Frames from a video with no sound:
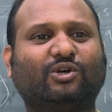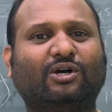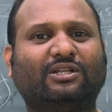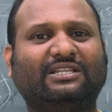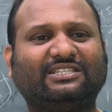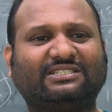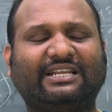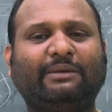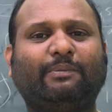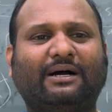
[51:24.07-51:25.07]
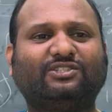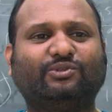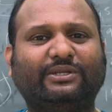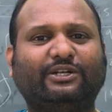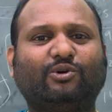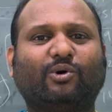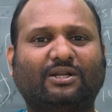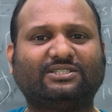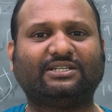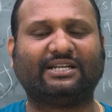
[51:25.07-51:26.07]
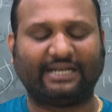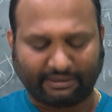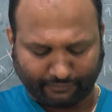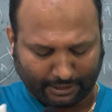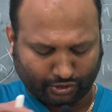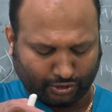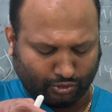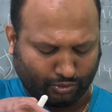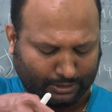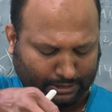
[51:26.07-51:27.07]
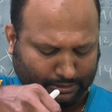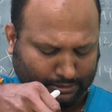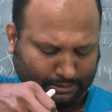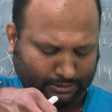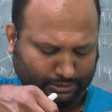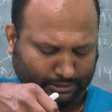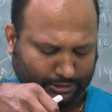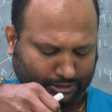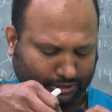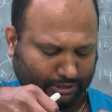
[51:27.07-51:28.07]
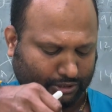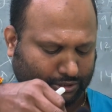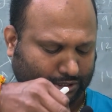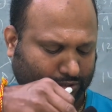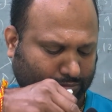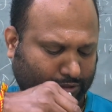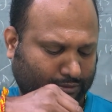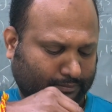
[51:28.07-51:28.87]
So these three parts you need to concentrate. Diffraction due to a single slit. Just a minute.